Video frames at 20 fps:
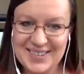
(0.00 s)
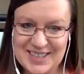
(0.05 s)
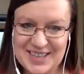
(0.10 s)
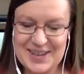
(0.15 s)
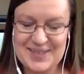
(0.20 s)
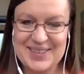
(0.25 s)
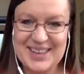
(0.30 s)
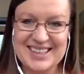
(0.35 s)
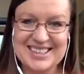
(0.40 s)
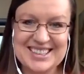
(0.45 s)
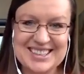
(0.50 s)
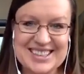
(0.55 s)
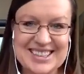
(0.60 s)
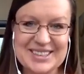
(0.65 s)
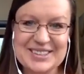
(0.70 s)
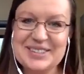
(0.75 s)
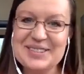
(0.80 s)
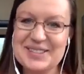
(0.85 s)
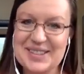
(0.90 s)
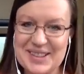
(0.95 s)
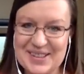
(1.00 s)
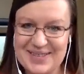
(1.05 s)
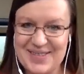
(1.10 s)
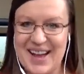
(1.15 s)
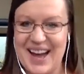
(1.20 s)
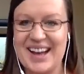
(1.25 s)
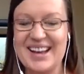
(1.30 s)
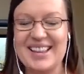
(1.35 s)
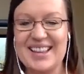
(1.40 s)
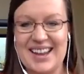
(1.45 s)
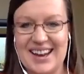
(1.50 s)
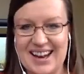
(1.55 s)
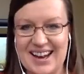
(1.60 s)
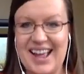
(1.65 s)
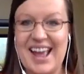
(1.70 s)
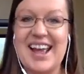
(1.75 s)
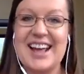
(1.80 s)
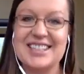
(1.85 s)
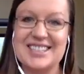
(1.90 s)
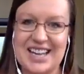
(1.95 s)
something to do with the fact that at
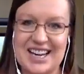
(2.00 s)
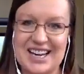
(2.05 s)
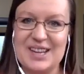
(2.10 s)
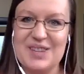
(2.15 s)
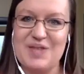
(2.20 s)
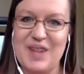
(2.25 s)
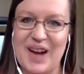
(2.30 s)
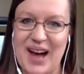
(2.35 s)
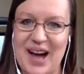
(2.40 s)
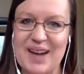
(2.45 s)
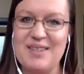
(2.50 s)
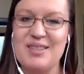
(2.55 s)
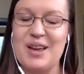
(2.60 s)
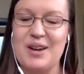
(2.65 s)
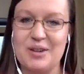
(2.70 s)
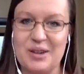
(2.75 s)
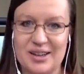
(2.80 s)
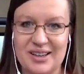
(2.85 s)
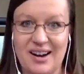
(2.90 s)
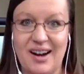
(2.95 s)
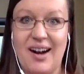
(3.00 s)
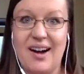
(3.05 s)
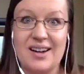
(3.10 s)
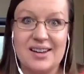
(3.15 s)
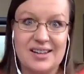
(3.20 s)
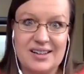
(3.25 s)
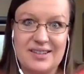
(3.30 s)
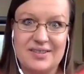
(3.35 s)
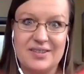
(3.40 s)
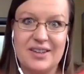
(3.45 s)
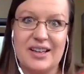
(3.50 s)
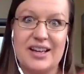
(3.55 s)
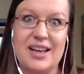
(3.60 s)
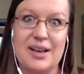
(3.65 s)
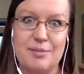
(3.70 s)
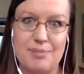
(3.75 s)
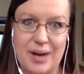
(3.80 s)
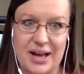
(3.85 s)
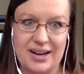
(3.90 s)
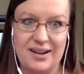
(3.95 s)
age 85 they were cognitively in
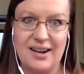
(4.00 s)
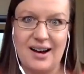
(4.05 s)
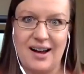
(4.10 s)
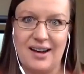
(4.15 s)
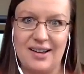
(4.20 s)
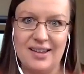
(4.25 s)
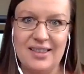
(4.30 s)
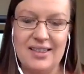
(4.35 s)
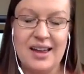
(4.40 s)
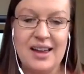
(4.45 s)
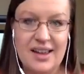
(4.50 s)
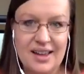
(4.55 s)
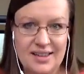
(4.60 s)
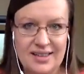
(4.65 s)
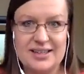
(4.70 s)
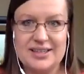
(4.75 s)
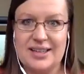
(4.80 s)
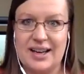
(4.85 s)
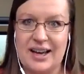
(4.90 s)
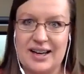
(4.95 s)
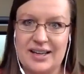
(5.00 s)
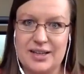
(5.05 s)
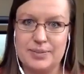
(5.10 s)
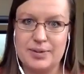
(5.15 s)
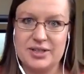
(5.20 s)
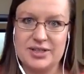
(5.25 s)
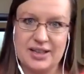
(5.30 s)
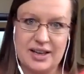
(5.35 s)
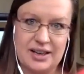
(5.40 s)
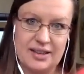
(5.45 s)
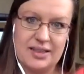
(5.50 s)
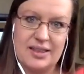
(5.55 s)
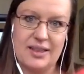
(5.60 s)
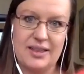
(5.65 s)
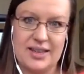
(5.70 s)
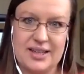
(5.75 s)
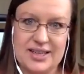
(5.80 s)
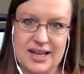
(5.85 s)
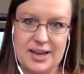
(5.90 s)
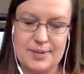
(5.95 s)
better health, this 90% than the
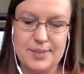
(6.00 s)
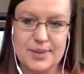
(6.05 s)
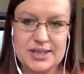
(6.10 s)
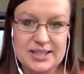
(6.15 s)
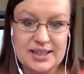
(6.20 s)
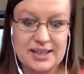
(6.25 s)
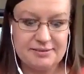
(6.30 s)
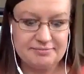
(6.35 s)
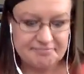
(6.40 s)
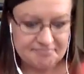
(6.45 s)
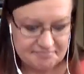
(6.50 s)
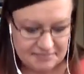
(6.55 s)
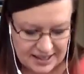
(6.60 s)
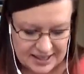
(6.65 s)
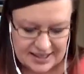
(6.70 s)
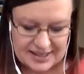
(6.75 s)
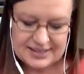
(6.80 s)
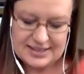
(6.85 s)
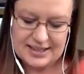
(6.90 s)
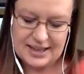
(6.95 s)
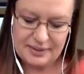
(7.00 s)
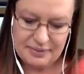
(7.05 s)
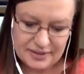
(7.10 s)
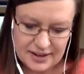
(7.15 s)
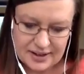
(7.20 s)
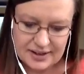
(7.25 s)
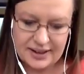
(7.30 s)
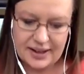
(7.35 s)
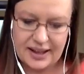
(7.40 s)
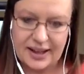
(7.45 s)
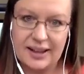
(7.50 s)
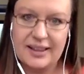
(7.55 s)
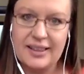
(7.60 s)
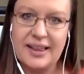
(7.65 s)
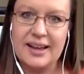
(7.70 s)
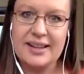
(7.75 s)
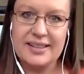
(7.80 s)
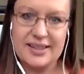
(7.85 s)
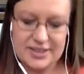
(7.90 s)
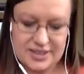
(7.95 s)
10%? Definitely.
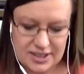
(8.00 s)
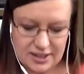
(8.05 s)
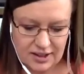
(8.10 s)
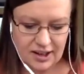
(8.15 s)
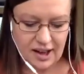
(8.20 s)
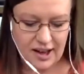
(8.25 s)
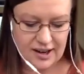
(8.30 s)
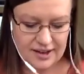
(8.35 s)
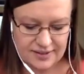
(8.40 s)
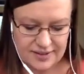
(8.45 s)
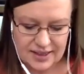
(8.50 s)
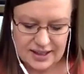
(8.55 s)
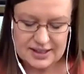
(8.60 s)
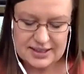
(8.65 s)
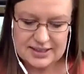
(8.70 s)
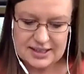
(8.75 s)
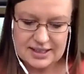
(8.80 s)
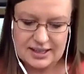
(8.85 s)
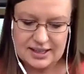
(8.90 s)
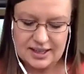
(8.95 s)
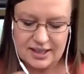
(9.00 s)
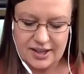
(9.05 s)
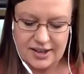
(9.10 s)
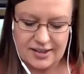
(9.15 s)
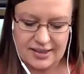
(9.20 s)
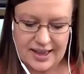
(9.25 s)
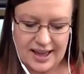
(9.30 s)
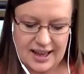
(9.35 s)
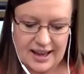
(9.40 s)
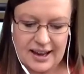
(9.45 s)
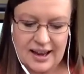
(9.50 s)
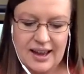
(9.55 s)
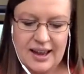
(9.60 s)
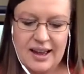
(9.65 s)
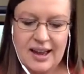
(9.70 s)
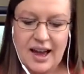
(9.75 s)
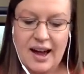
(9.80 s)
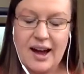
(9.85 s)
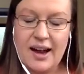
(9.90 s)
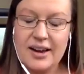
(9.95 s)
Like there's a lot of things in here that,
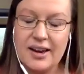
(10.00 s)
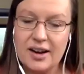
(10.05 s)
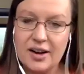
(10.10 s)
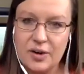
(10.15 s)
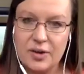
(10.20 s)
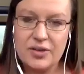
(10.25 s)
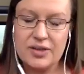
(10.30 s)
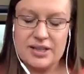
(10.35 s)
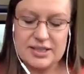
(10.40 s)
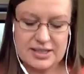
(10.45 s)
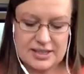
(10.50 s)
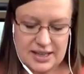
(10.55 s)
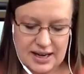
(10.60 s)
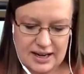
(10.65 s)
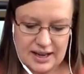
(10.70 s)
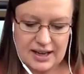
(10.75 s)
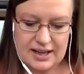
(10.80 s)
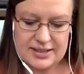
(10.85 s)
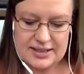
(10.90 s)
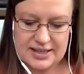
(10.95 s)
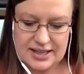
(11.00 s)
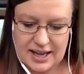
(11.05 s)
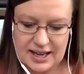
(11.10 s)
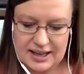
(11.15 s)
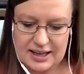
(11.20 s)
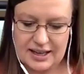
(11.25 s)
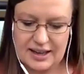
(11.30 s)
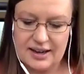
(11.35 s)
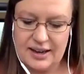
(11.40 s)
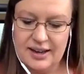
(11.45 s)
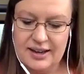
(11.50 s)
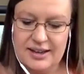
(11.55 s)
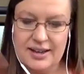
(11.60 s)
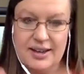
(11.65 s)
you know, the study is taken.